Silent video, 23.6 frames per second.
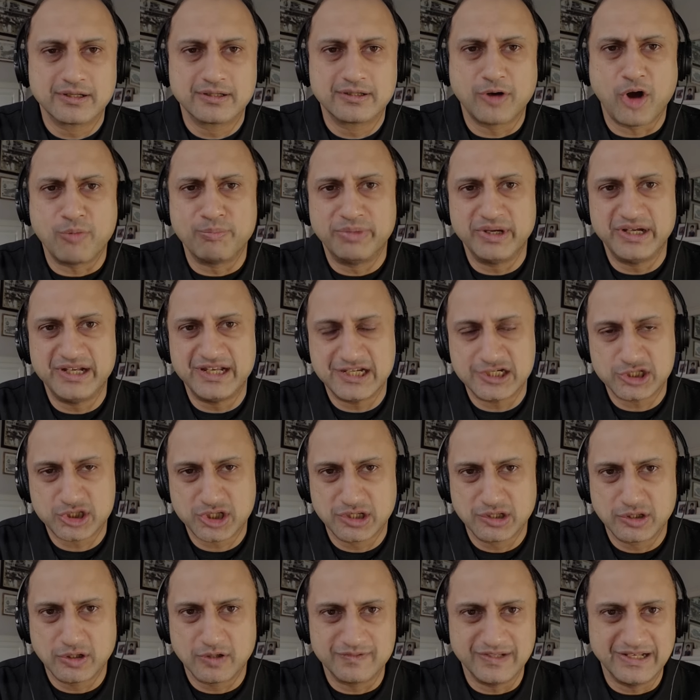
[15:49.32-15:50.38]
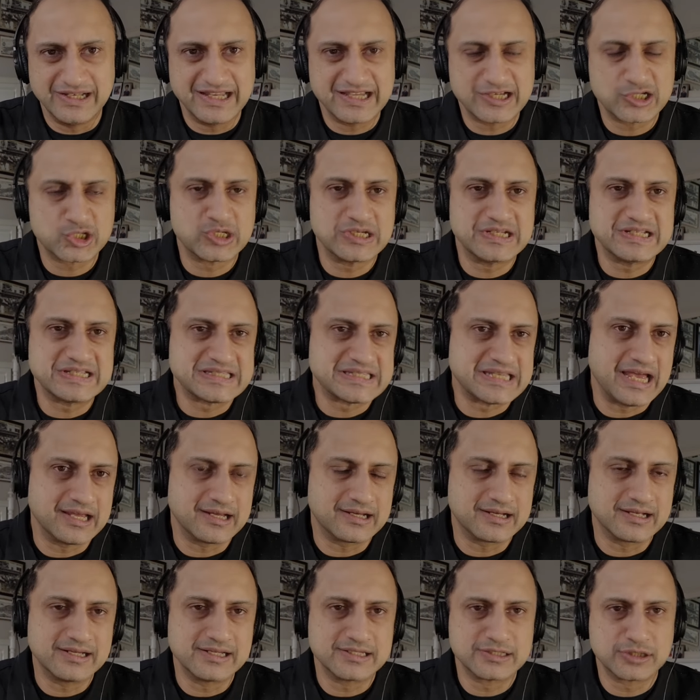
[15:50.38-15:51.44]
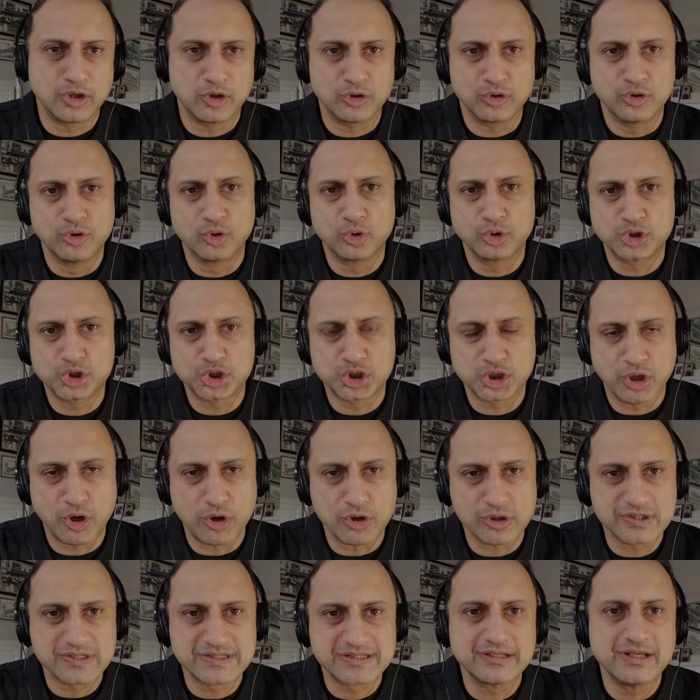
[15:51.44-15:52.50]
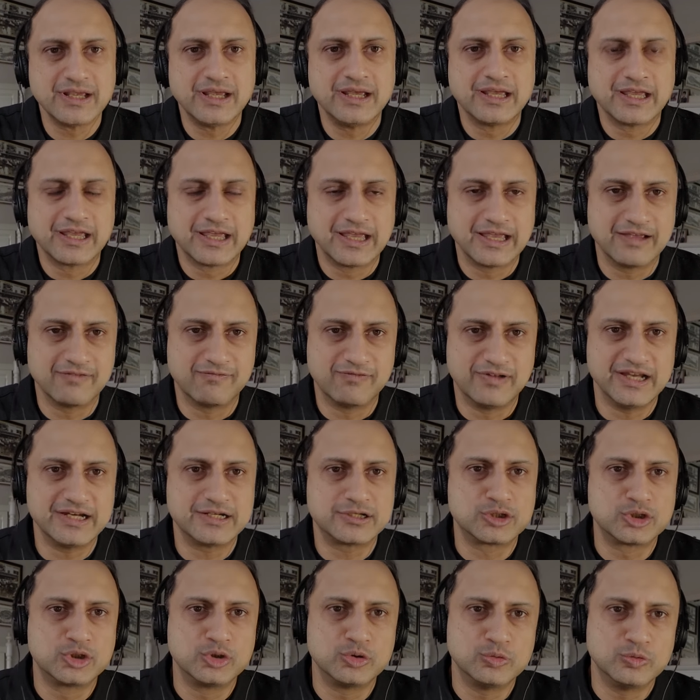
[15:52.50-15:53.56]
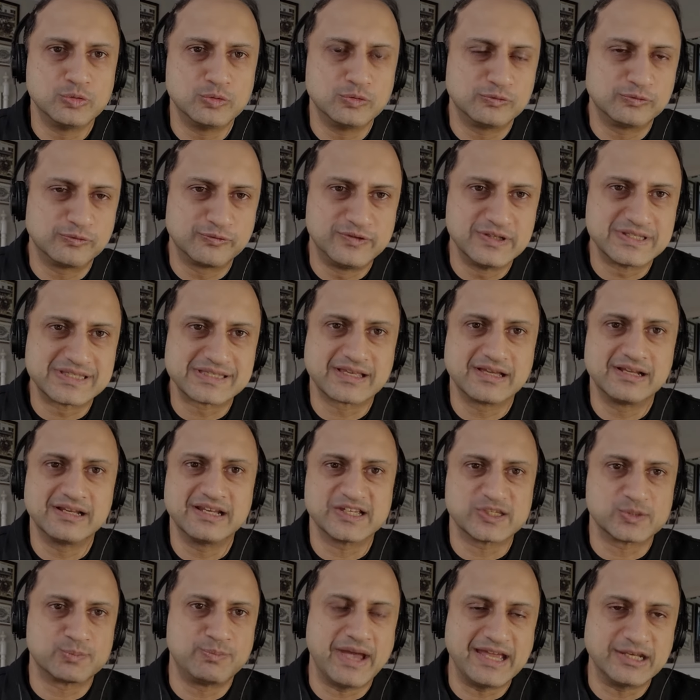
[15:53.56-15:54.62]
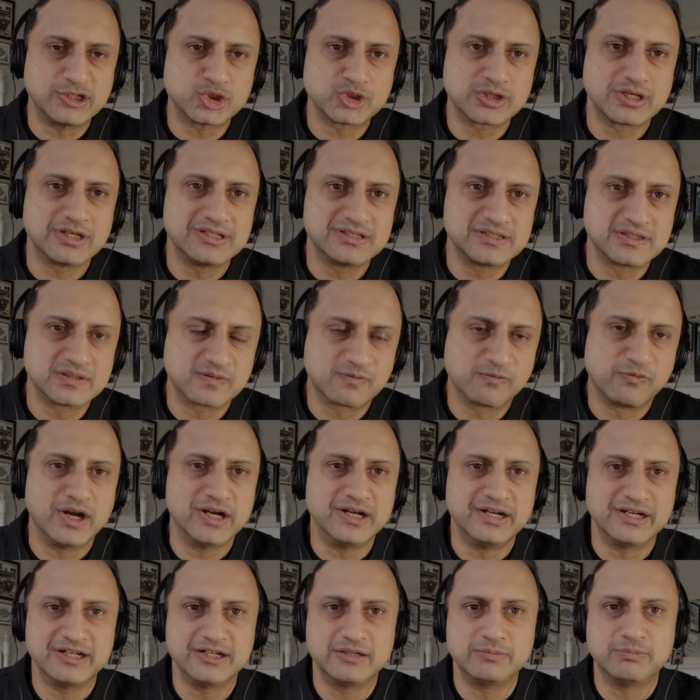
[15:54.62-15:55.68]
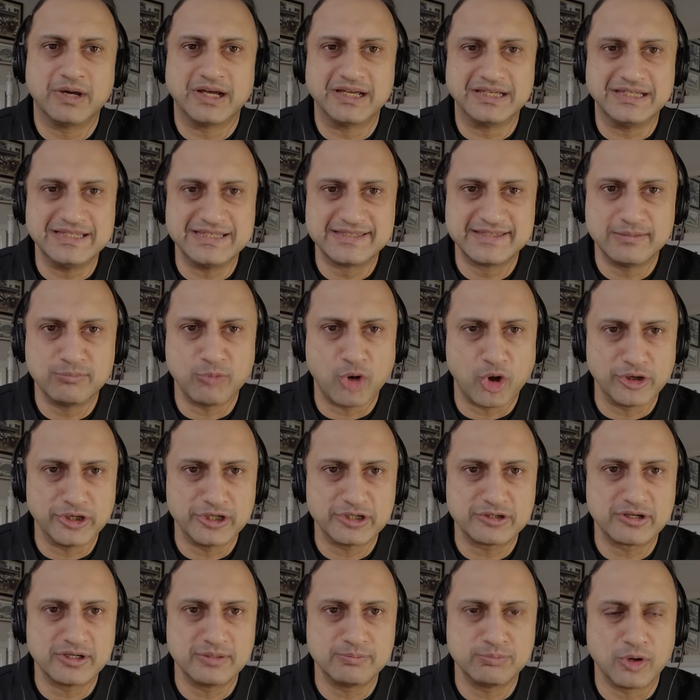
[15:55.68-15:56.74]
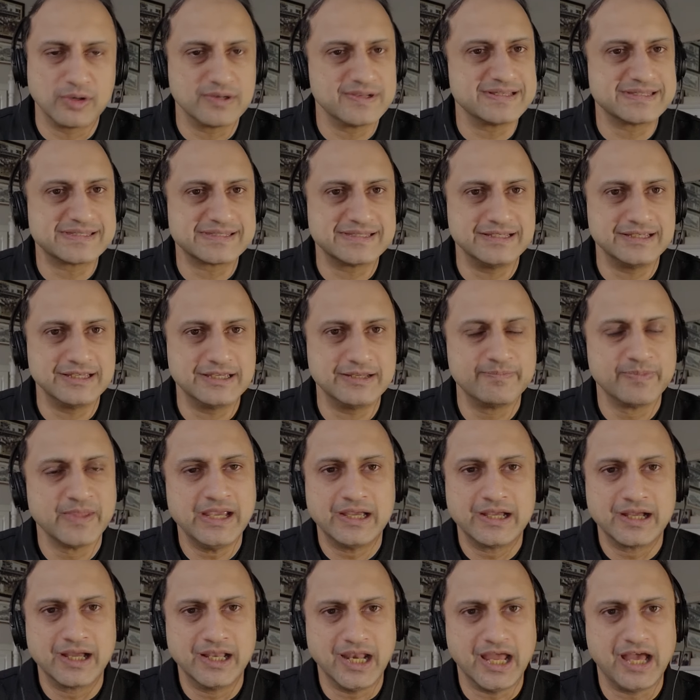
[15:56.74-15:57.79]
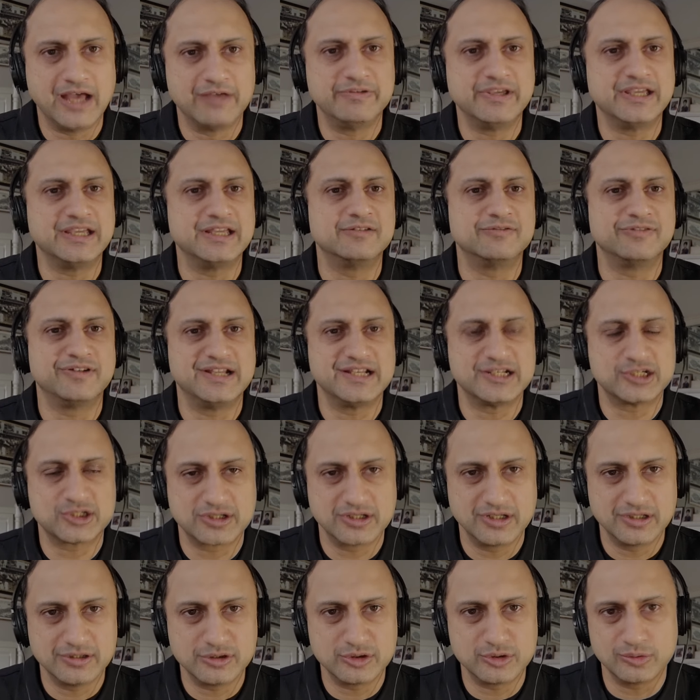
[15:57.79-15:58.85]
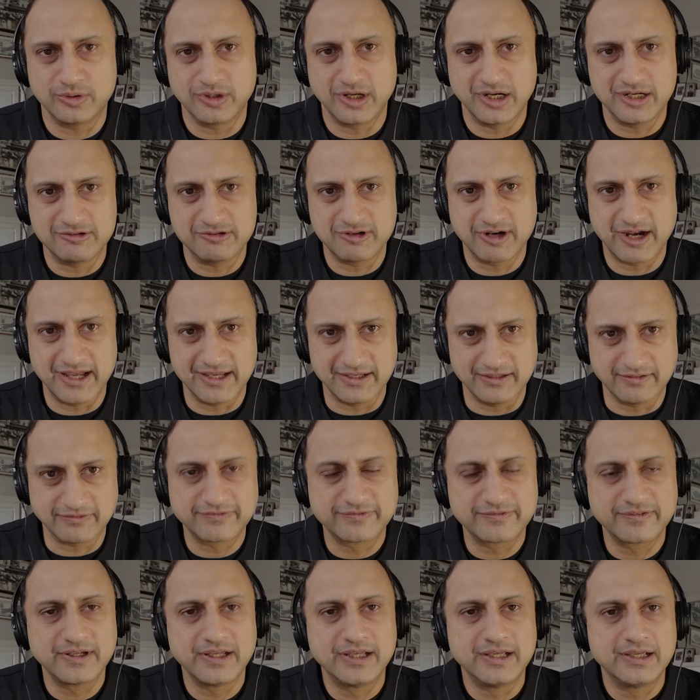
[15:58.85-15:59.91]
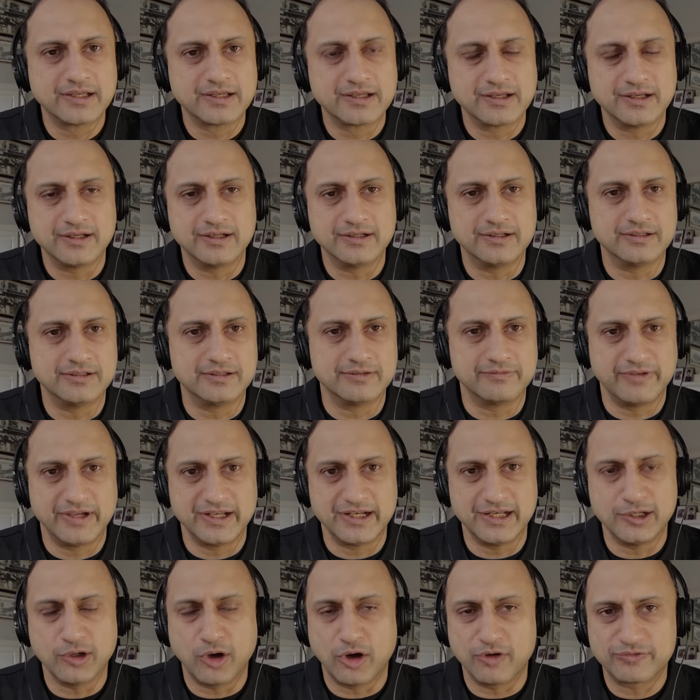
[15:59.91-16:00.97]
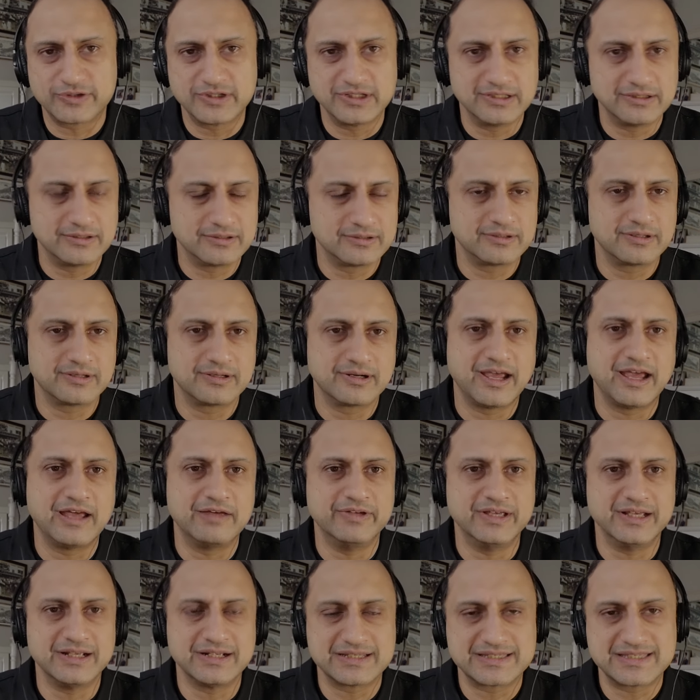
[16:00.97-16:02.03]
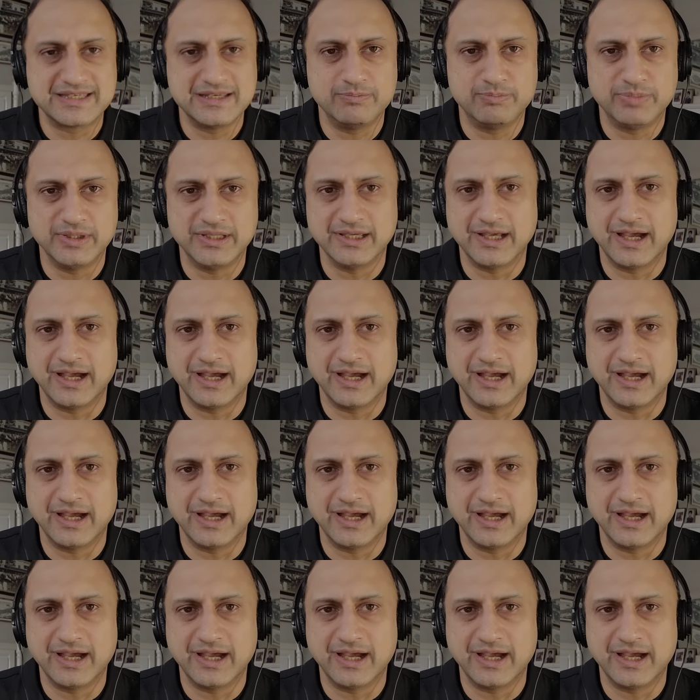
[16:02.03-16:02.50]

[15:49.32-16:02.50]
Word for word: Combination of election cycles or growth shocks have led to fiscal expansions funded by easy monetary policy, allowing inflation to run rife, uh, very often having C P